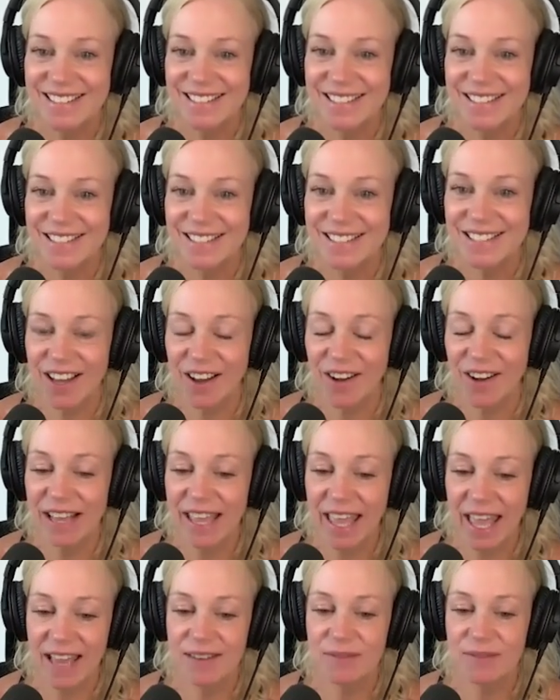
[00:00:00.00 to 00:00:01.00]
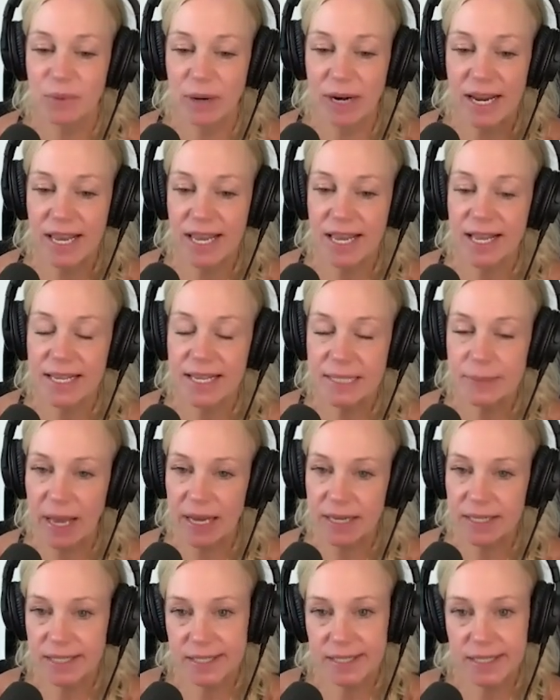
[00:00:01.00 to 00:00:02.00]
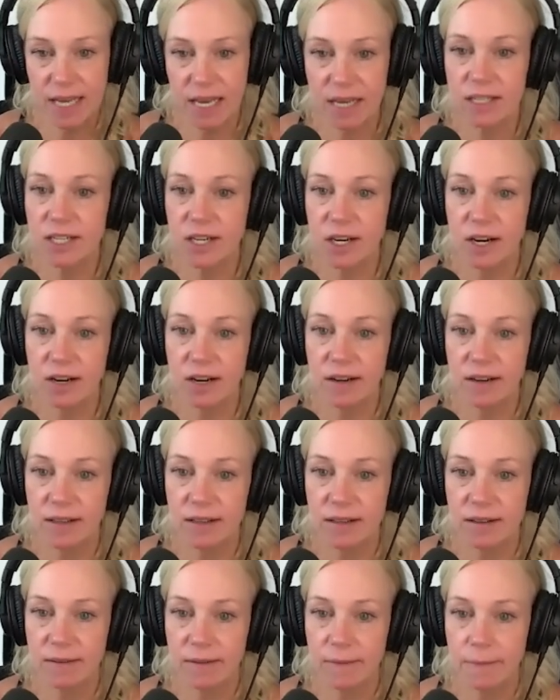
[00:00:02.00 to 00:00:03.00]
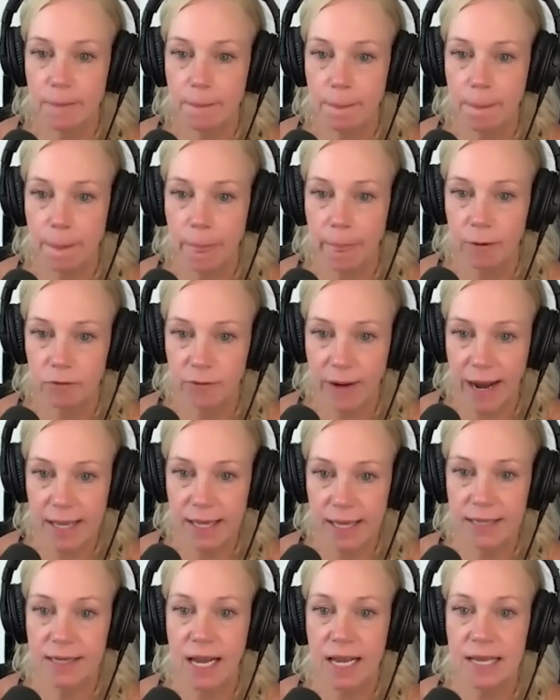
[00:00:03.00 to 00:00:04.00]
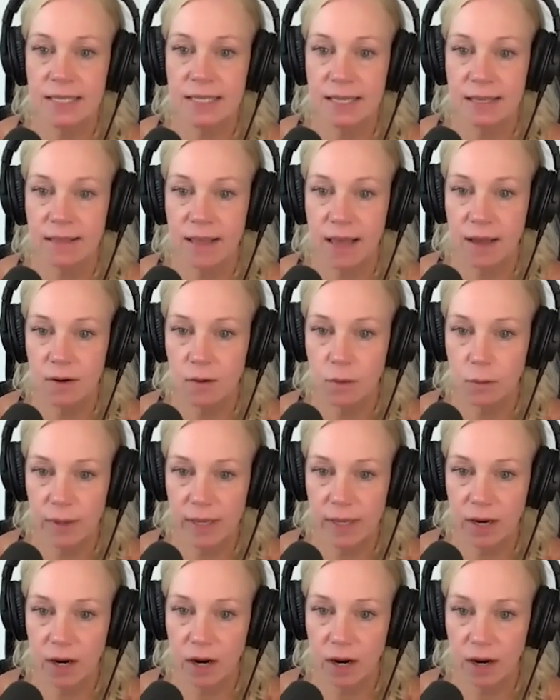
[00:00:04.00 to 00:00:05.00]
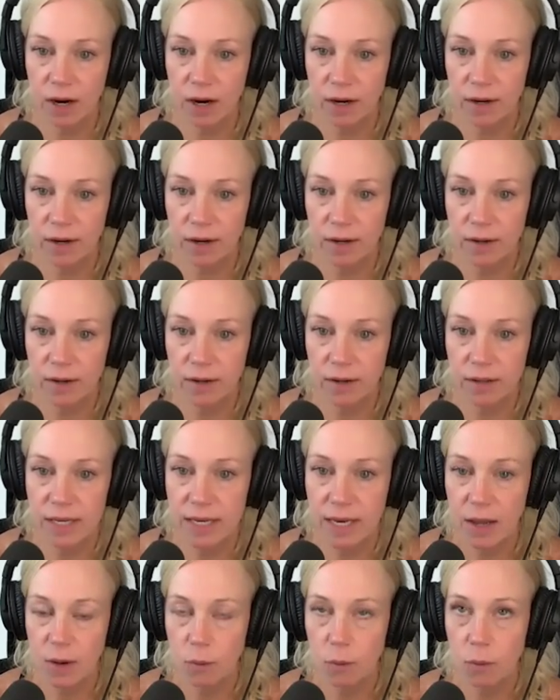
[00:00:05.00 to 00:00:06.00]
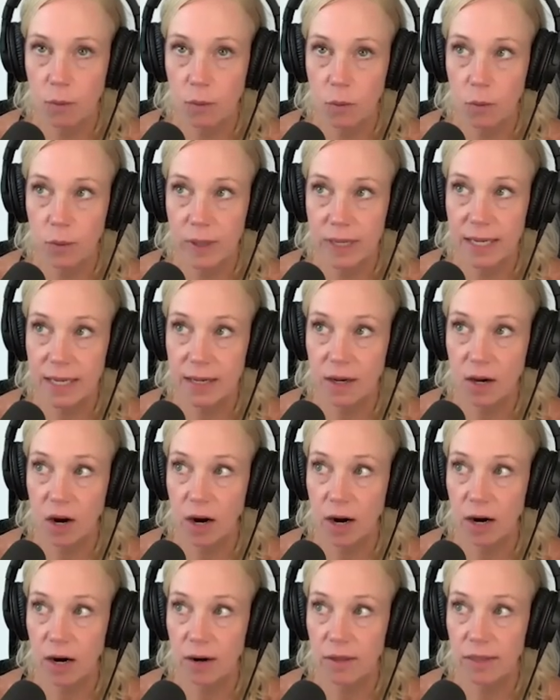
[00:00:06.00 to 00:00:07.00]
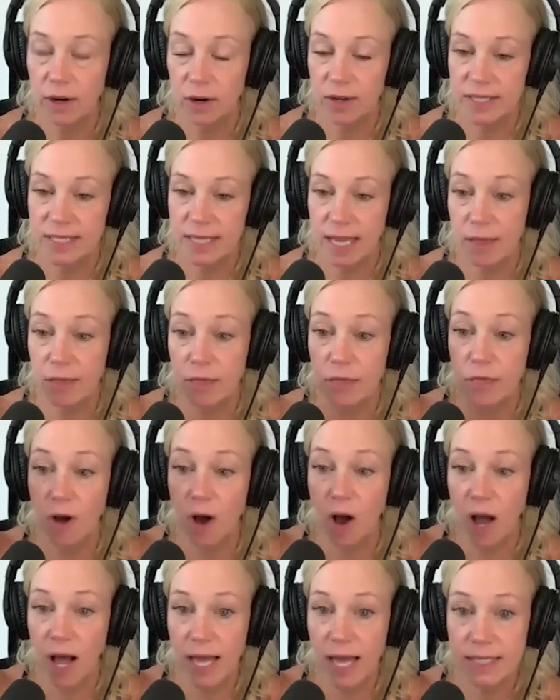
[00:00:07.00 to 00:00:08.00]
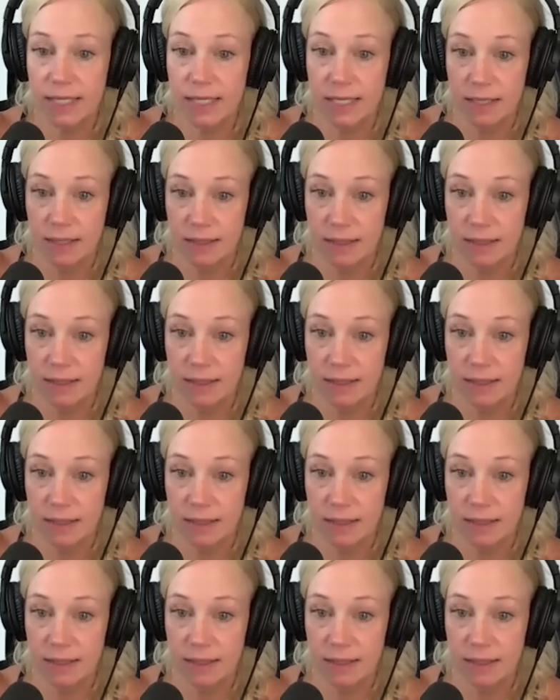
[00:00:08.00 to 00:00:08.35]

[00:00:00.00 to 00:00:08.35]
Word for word: so again bringing us back to center recognizing that we are we are there is a thought